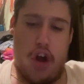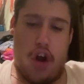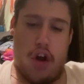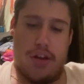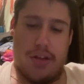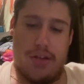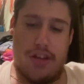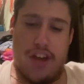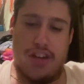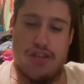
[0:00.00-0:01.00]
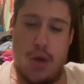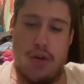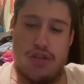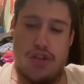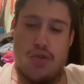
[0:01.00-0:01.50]
on things you
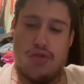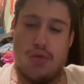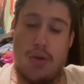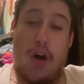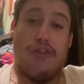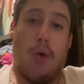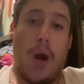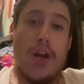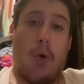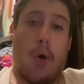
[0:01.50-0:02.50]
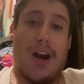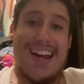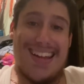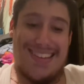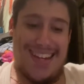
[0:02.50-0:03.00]
can do to avoid or
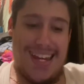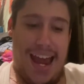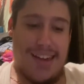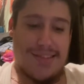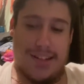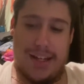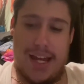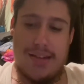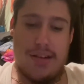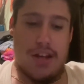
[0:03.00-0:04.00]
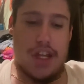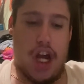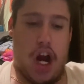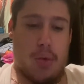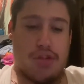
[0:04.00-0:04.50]
de-escalate the
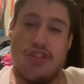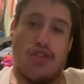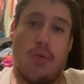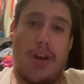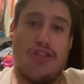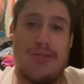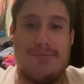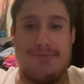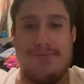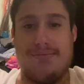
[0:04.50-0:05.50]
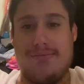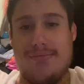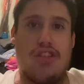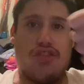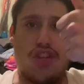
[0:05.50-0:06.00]
awkward situation.
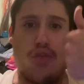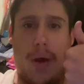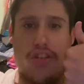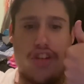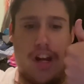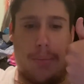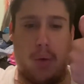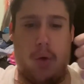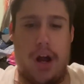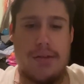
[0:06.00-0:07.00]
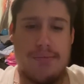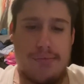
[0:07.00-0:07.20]
Situation number 1,